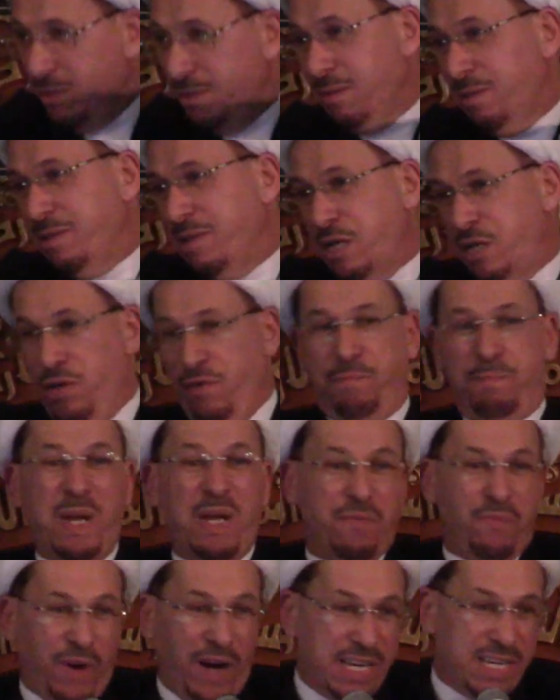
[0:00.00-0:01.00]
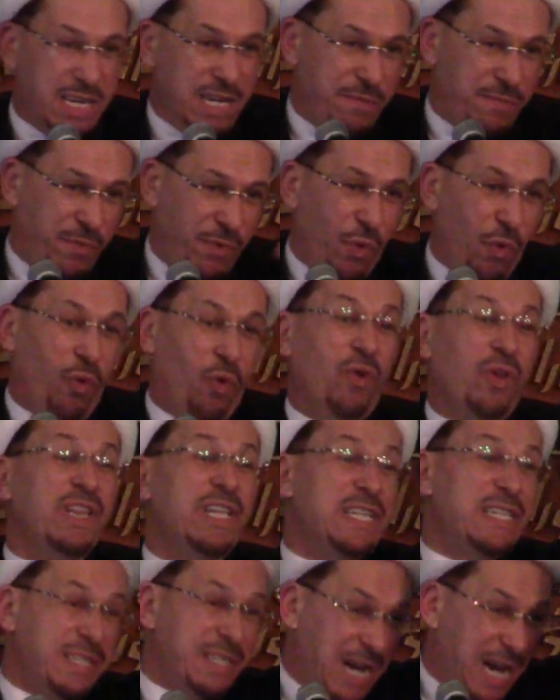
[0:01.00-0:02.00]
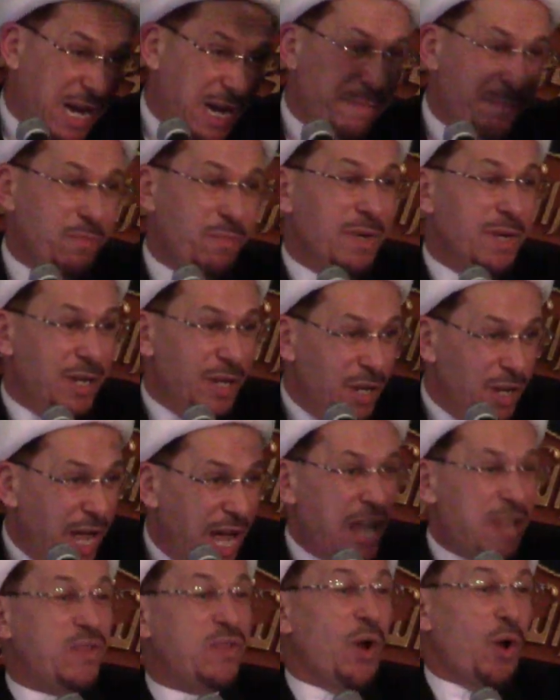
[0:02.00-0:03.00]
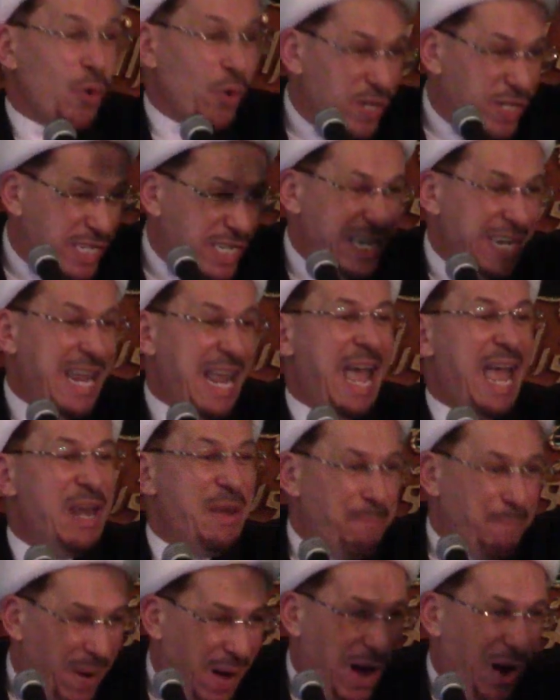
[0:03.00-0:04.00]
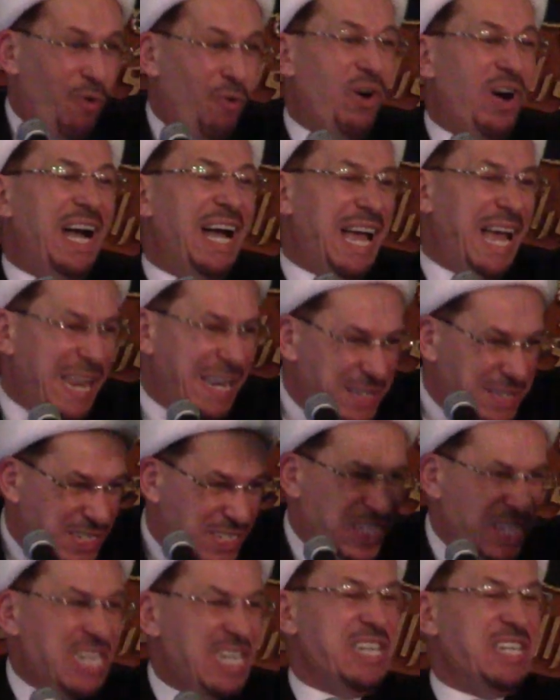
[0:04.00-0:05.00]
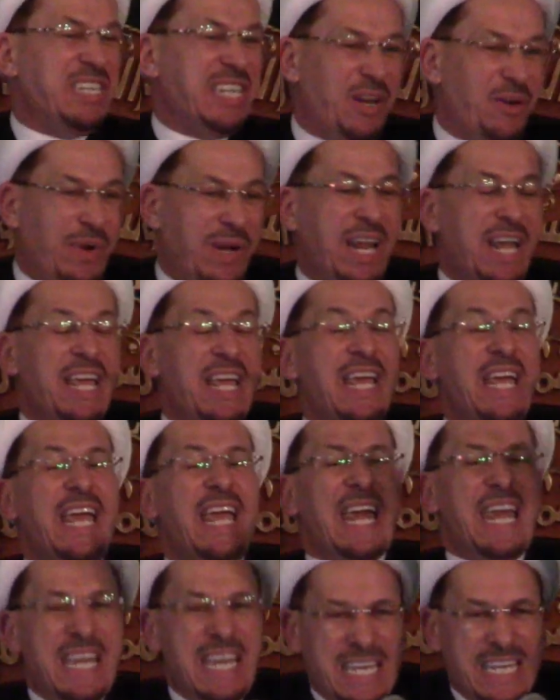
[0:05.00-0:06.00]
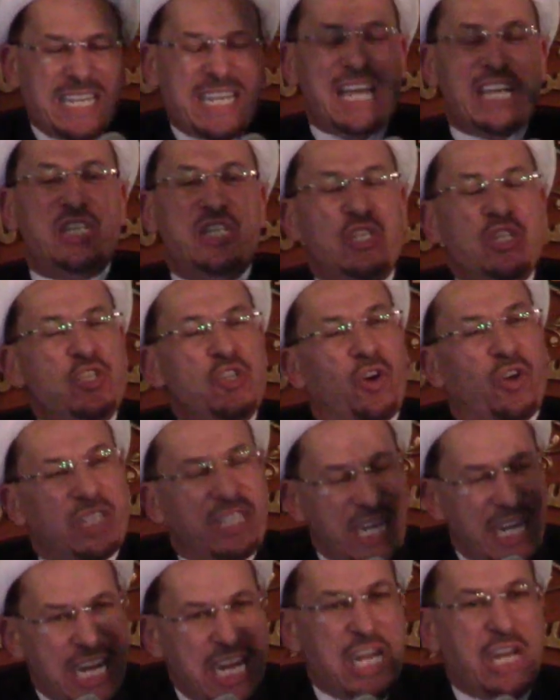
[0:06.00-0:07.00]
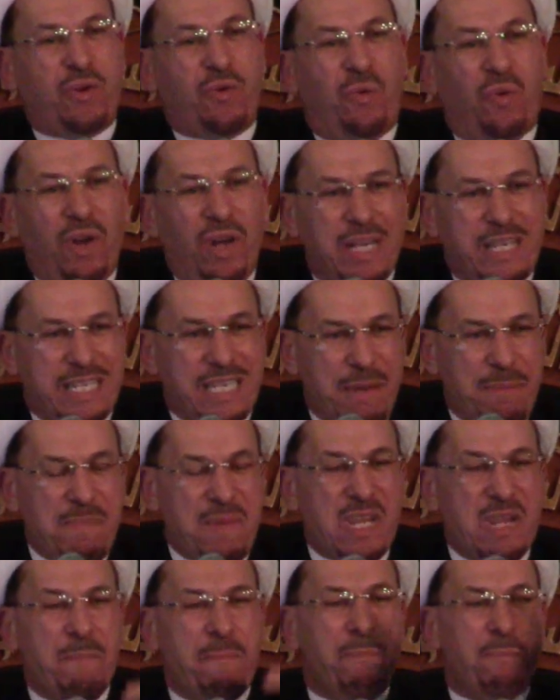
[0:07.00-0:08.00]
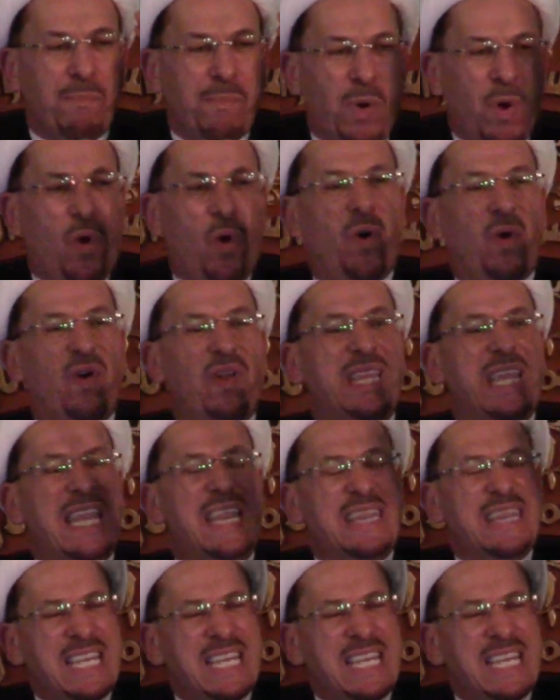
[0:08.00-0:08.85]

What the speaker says: that you've been fighting for all this time, authority and power and seat and what, it does not equal to me more than the